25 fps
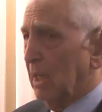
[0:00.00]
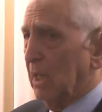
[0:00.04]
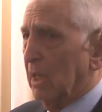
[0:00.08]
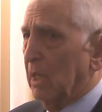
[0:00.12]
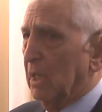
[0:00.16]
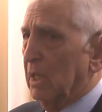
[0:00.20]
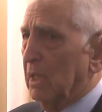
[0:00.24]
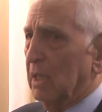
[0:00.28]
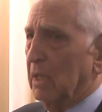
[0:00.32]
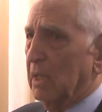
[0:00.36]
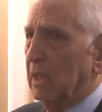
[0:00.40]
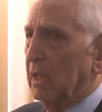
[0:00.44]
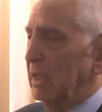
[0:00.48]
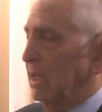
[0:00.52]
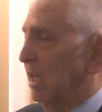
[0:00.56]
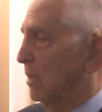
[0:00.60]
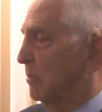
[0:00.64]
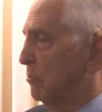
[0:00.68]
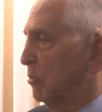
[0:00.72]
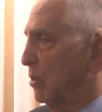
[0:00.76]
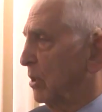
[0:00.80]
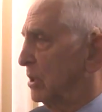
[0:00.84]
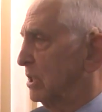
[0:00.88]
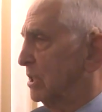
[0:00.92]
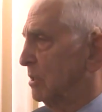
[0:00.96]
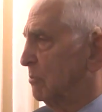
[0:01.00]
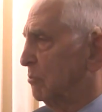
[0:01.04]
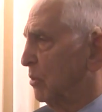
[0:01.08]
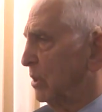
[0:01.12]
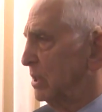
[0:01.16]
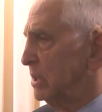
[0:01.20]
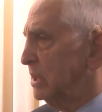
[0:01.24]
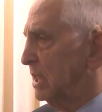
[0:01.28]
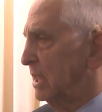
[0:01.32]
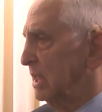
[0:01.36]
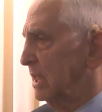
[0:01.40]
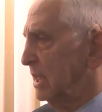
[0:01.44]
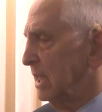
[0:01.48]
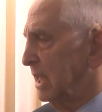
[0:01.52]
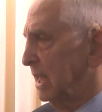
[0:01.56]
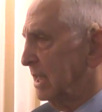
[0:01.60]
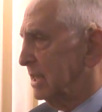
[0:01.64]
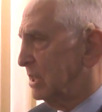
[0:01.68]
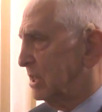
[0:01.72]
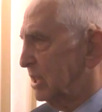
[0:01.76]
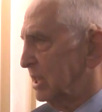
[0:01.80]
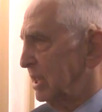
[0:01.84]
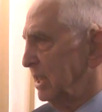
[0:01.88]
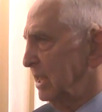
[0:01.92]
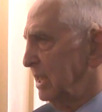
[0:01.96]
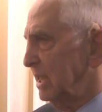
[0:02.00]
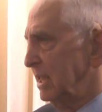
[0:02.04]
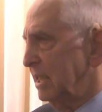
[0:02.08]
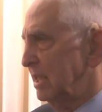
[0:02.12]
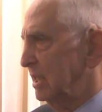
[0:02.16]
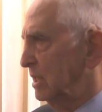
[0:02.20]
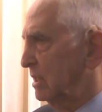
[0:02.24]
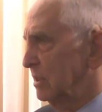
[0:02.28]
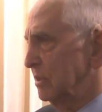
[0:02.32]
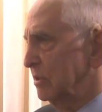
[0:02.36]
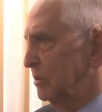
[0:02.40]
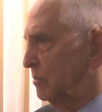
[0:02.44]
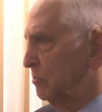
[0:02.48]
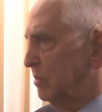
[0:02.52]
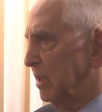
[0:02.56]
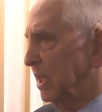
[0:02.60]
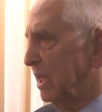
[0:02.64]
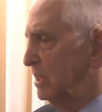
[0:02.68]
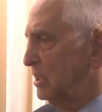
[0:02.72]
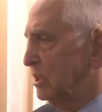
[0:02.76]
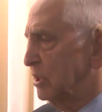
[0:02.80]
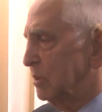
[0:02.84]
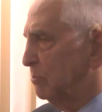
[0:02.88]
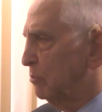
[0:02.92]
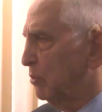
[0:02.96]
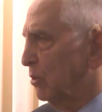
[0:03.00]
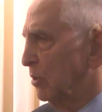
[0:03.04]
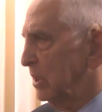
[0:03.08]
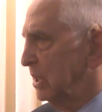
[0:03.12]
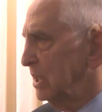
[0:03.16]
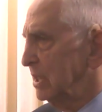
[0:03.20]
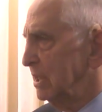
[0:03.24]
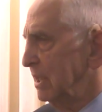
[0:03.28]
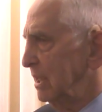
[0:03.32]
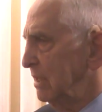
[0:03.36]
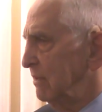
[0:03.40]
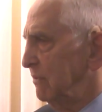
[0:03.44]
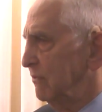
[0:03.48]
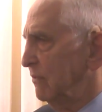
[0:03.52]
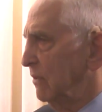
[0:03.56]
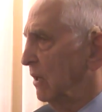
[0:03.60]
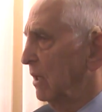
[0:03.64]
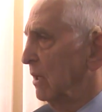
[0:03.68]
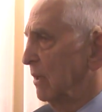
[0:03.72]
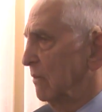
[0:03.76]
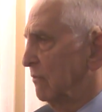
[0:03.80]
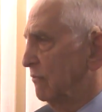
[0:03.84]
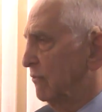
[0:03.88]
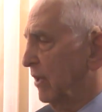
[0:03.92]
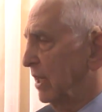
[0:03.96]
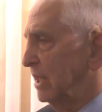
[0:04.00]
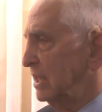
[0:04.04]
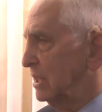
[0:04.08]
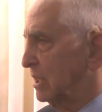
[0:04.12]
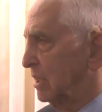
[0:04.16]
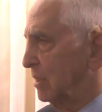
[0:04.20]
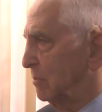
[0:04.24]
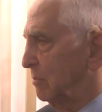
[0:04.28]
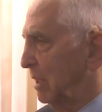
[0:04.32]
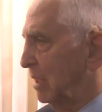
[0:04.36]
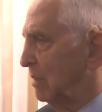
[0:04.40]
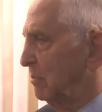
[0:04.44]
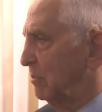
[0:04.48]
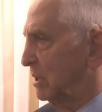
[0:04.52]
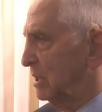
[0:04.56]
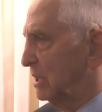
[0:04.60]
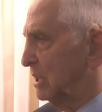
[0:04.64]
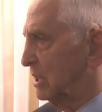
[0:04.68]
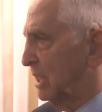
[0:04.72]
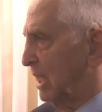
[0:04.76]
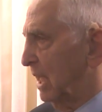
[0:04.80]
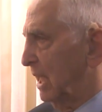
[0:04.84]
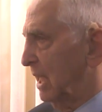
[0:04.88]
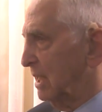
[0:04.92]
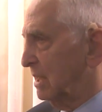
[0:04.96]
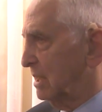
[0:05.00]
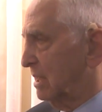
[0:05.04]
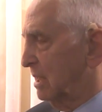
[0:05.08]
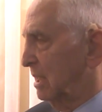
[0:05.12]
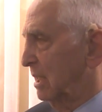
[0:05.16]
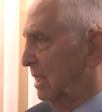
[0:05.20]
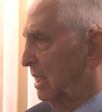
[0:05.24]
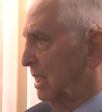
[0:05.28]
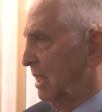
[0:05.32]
Our present president actually, by supporting the FISA Amendments Act,